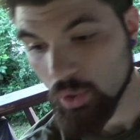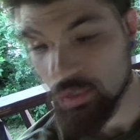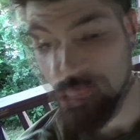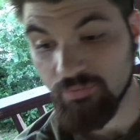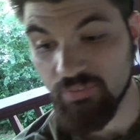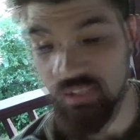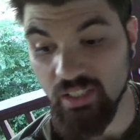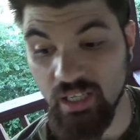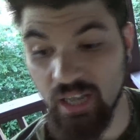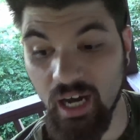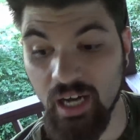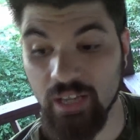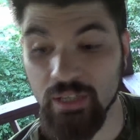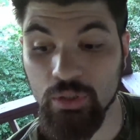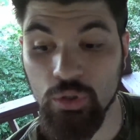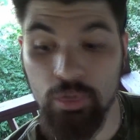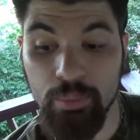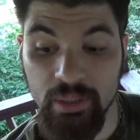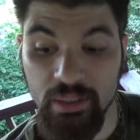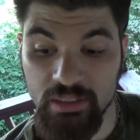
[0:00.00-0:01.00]
gonna feed
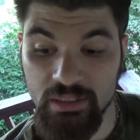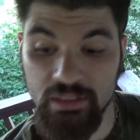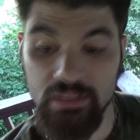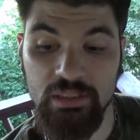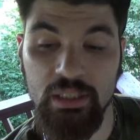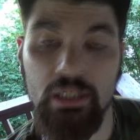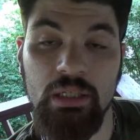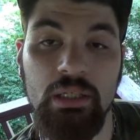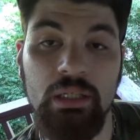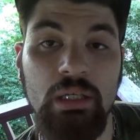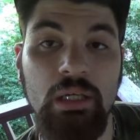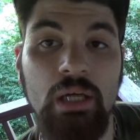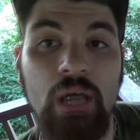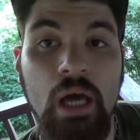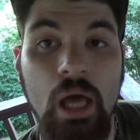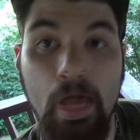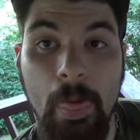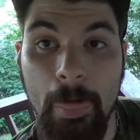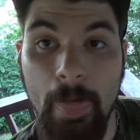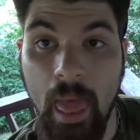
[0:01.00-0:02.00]
Anubis.
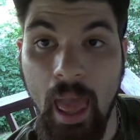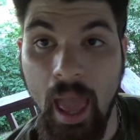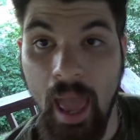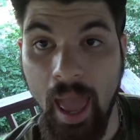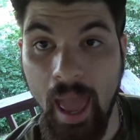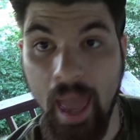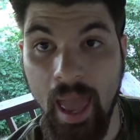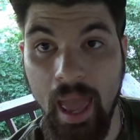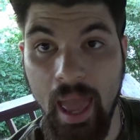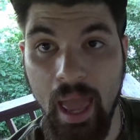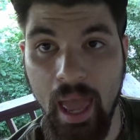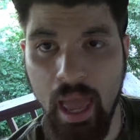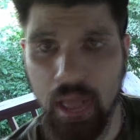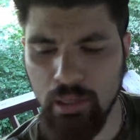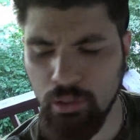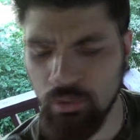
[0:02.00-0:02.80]
And